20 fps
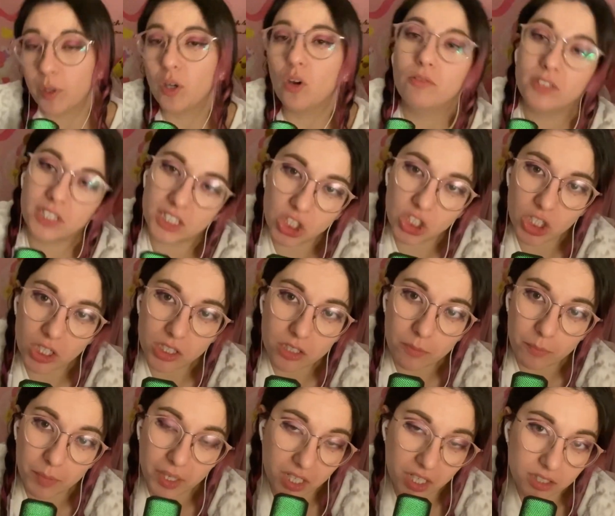But obviously she
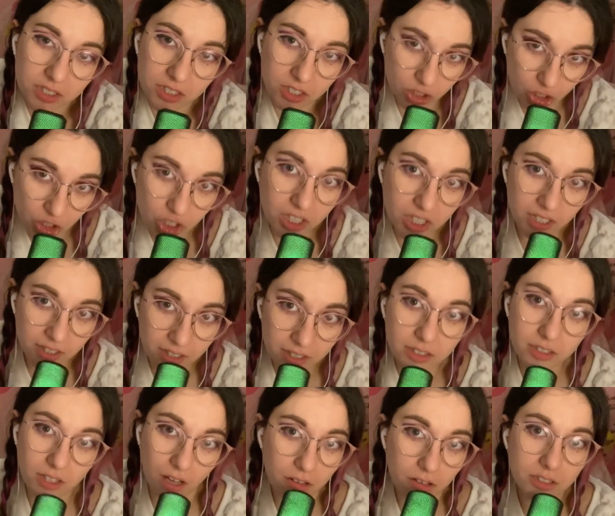doesn't, because
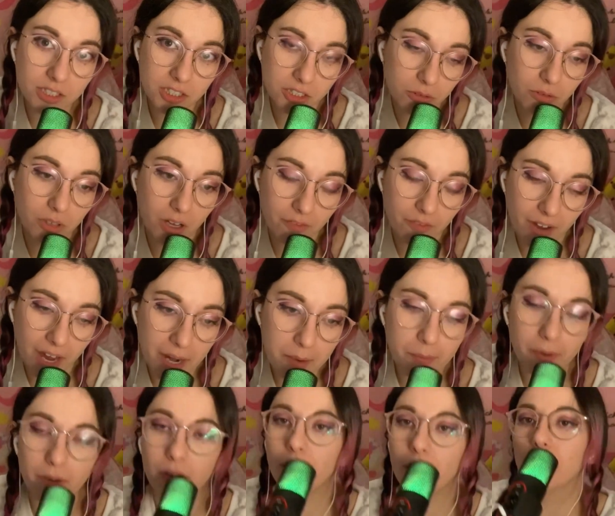she does still love
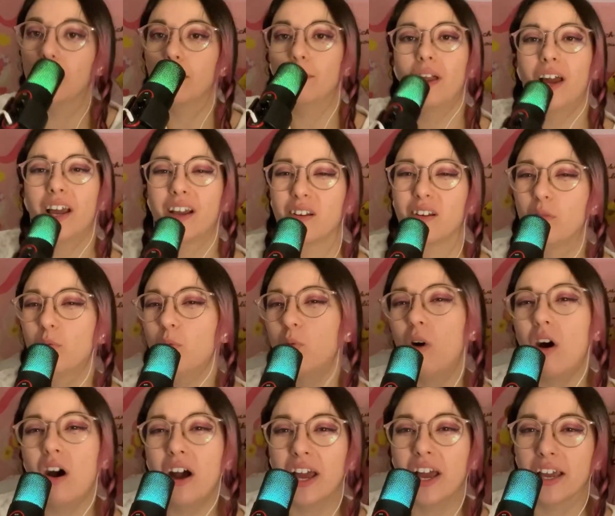Gabrielle. And I'm like,
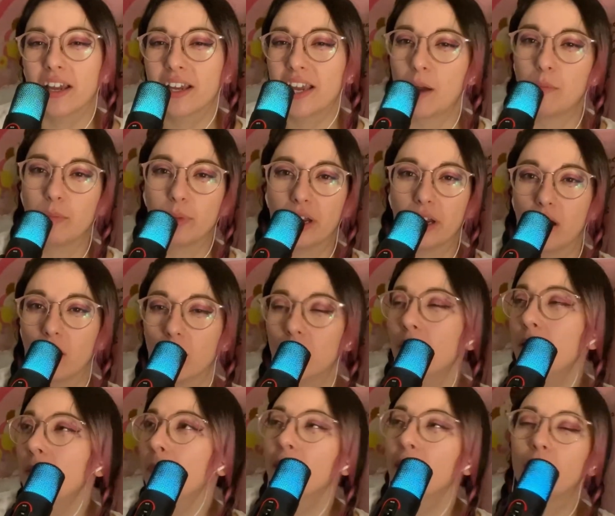why?
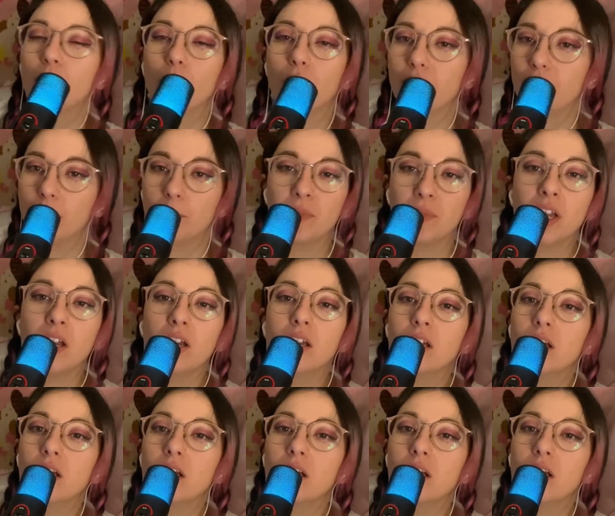Gabrielle, whatever.